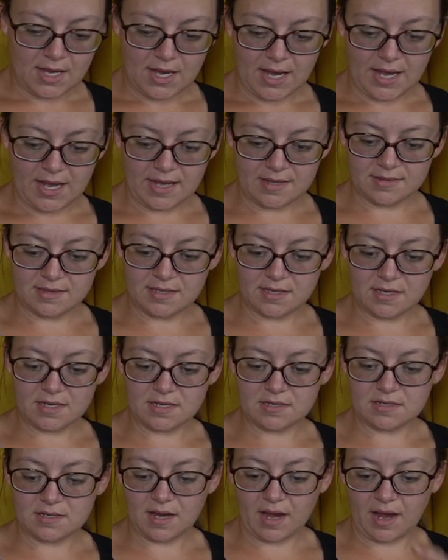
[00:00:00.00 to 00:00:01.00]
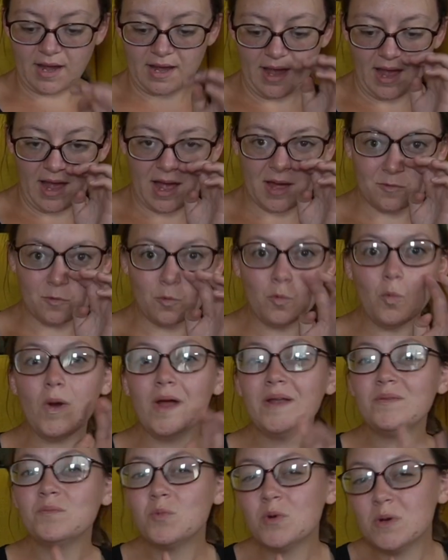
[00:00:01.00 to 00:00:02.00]
And then I had
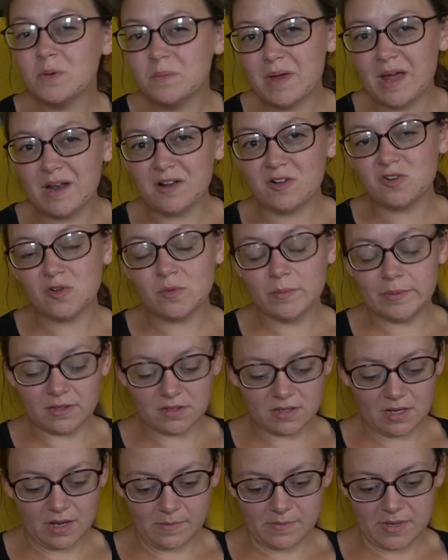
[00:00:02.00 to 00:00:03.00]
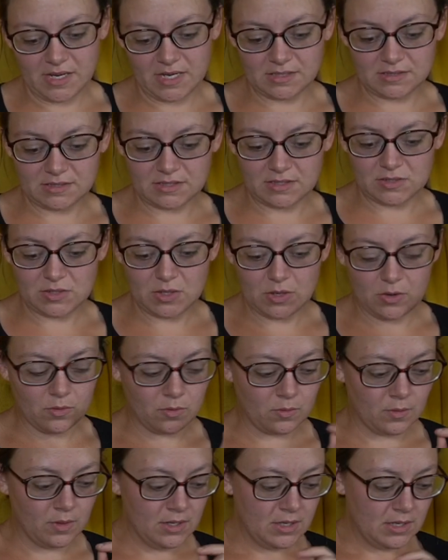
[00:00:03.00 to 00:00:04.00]
one more medical bill come in.
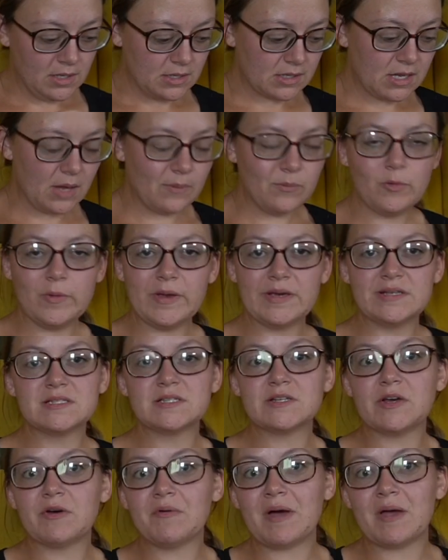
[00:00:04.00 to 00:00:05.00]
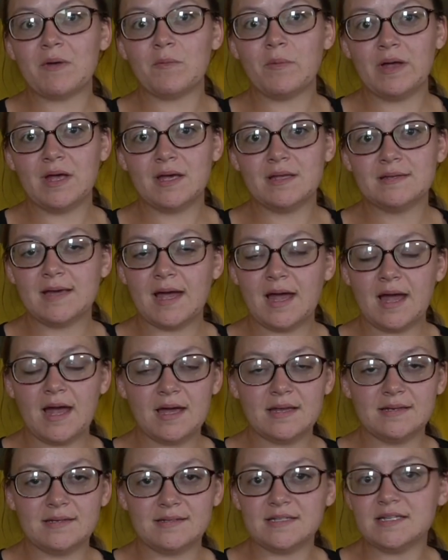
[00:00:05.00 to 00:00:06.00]
So a couple weeks ago I went and
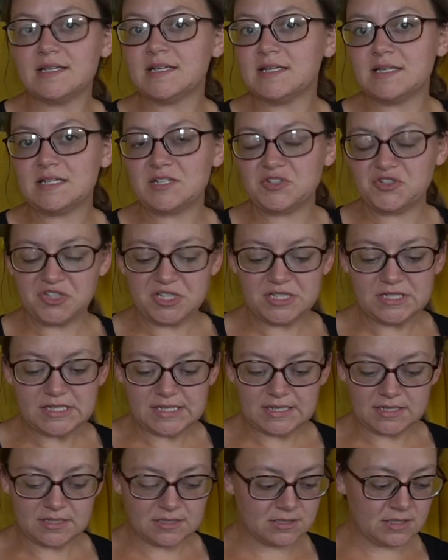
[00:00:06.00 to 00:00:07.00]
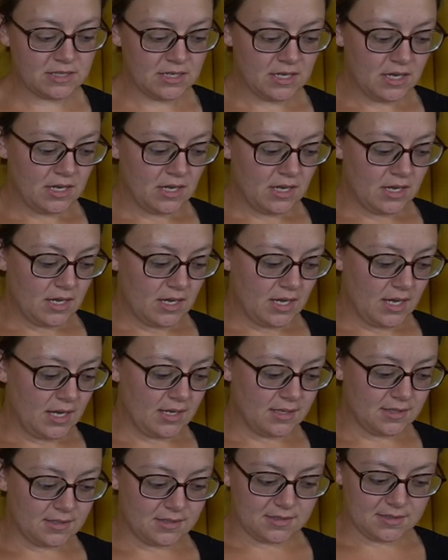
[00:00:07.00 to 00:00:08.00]
had an EEG done,
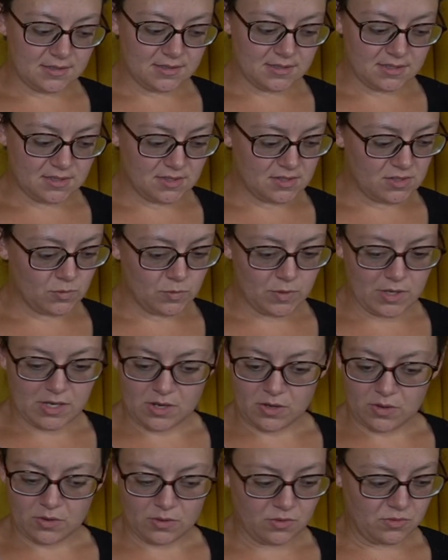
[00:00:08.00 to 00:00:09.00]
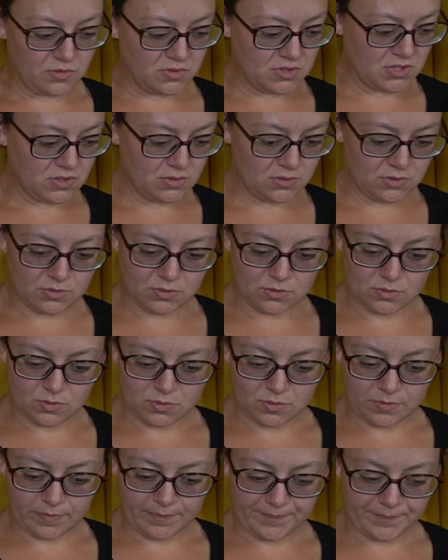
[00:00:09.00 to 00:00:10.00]
and so we owe
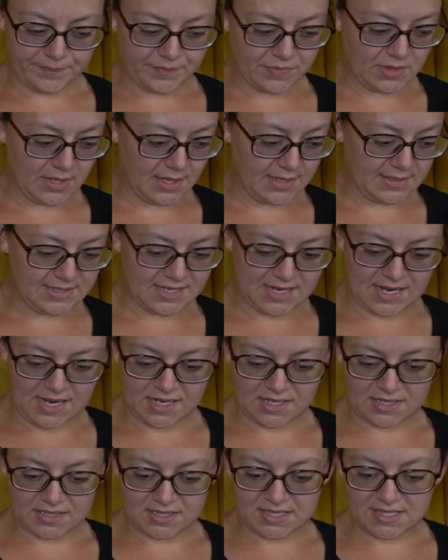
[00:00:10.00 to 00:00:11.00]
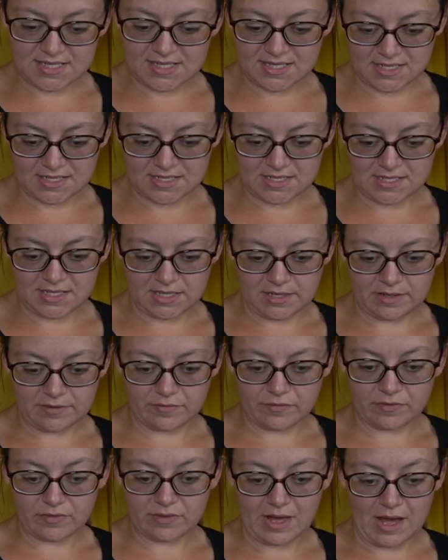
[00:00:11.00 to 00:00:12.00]
$298.60
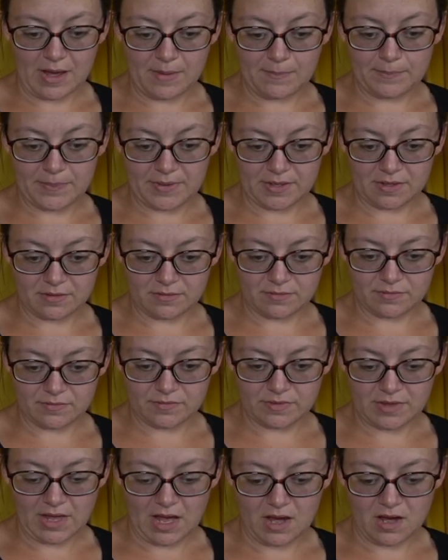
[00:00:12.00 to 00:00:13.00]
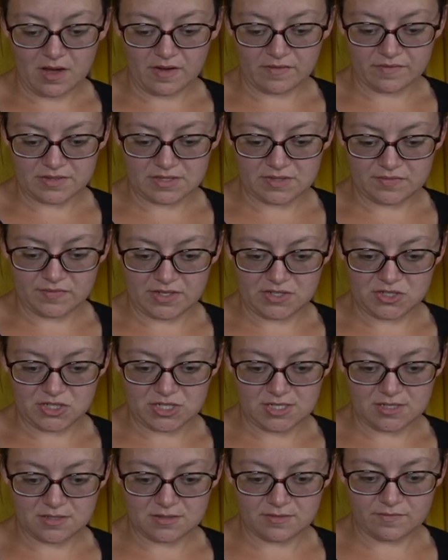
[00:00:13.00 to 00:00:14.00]
for that bill, for that office
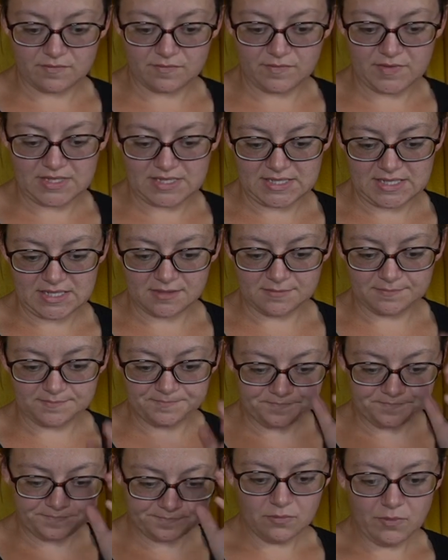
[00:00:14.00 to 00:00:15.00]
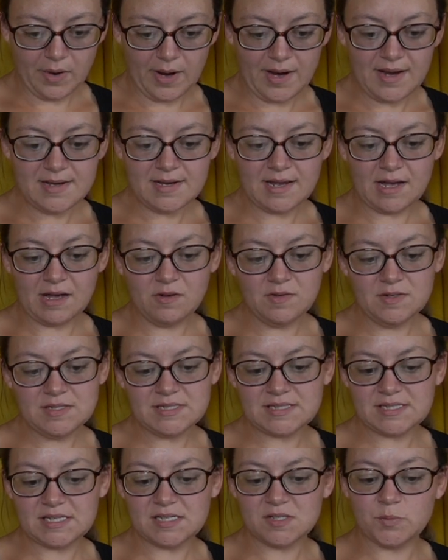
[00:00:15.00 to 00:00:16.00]
visit. Right now
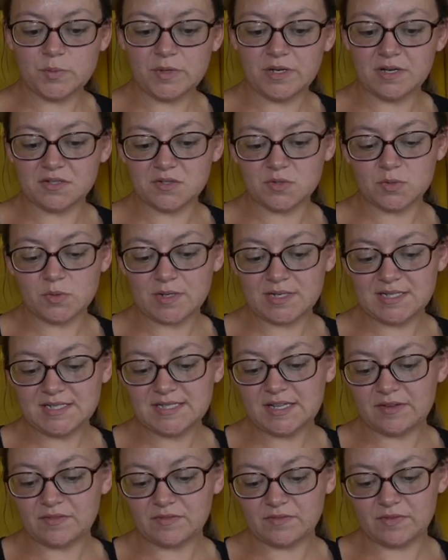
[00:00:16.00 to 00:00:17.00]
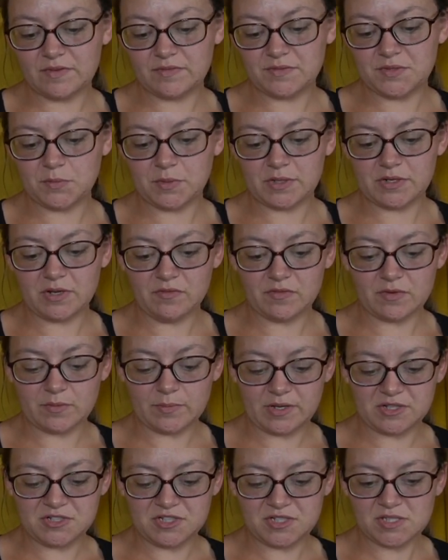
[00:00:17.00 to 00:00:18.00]
it says we are $27.51 over
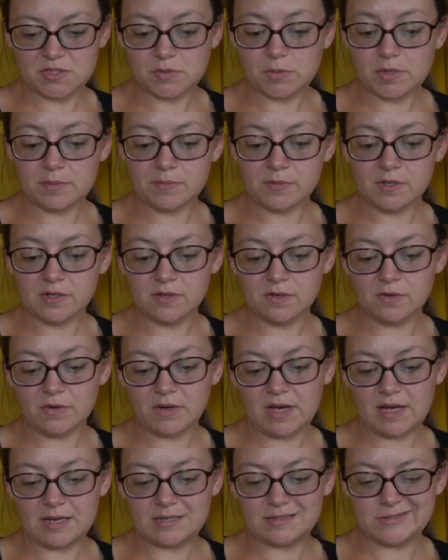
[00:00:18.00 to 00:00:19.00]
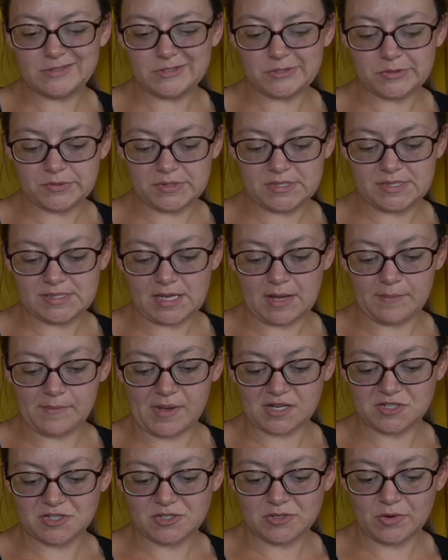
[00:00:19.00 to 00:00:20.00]
budget. So what I'm gonna go ahead and do is I'm
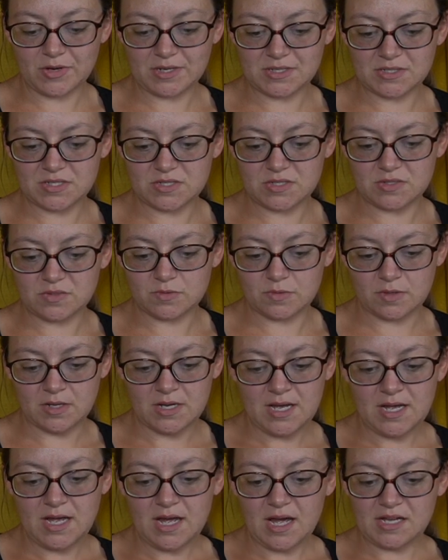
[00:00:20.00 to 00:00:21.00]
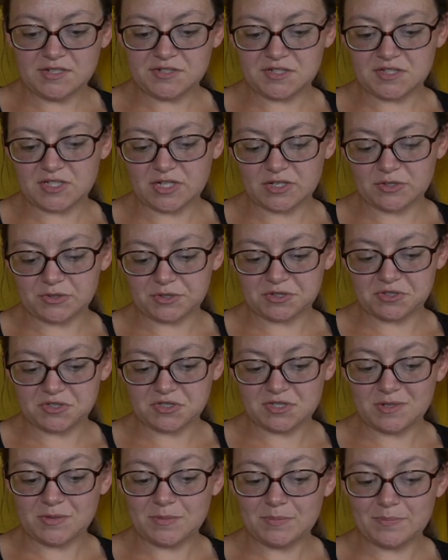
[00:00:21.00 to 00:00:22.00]
actually going to adjust our
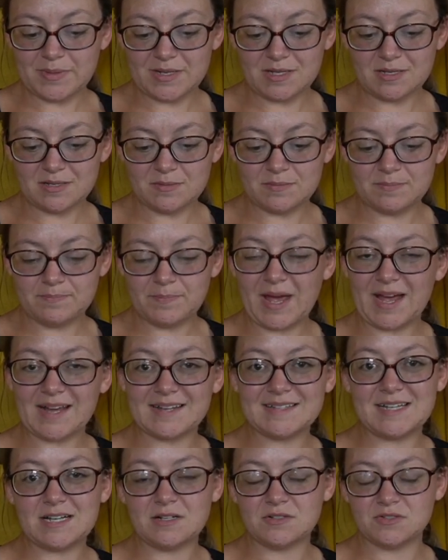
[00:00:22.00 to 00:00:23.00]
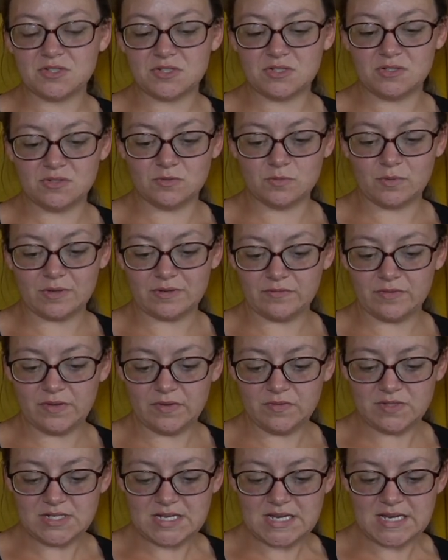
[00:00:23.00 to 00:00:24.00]
grocery bill back down to
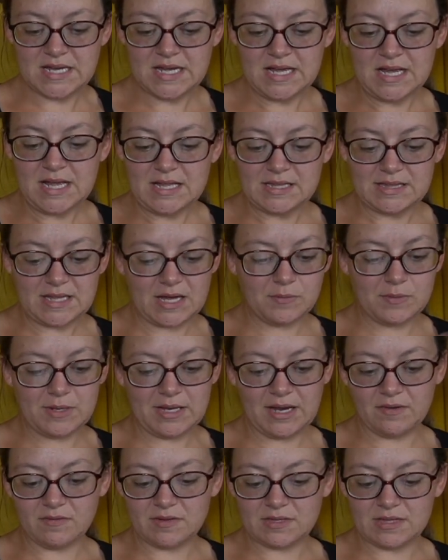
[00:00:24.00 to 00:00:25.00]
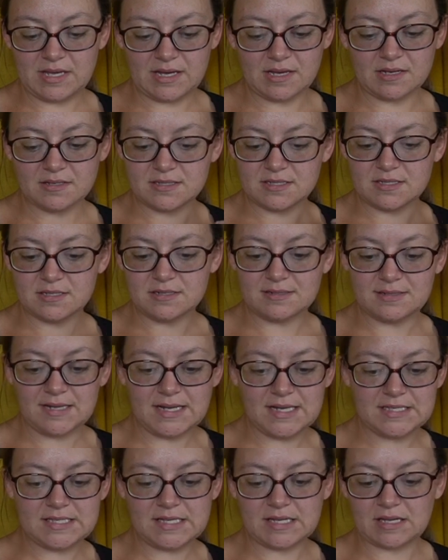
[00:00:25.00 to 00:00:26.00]
$150. That way everything's
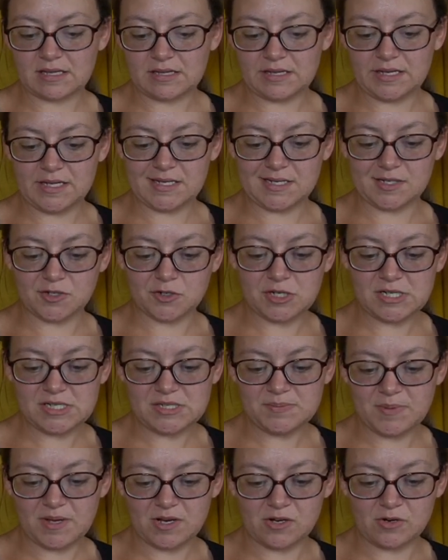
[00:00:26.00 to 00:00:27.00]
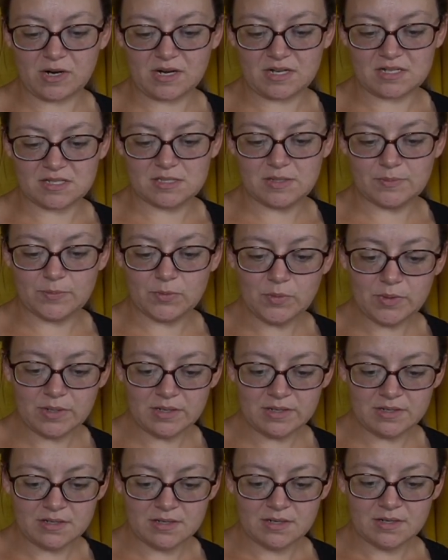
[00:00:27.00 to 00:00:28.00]
nice and clean and crisp across the
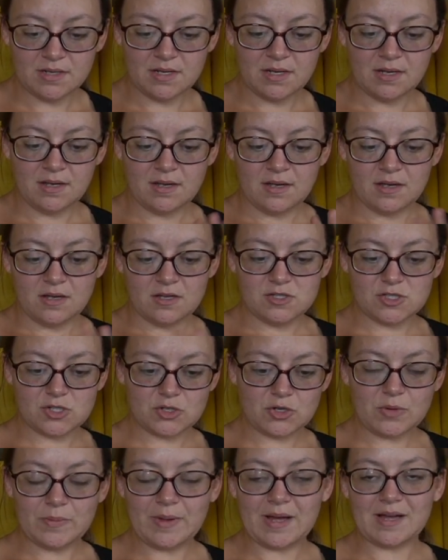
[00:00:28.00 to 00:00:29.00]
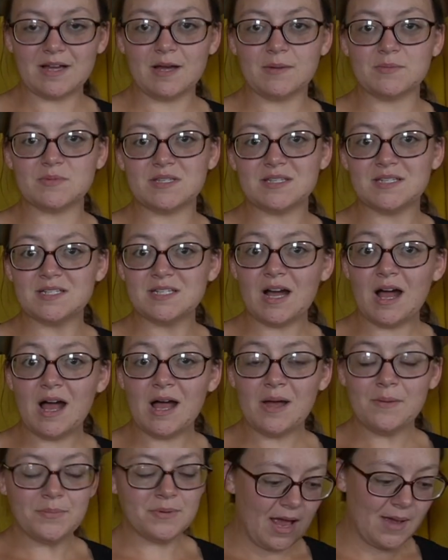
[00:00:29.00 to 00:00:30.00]
board. Scroll back up to the top.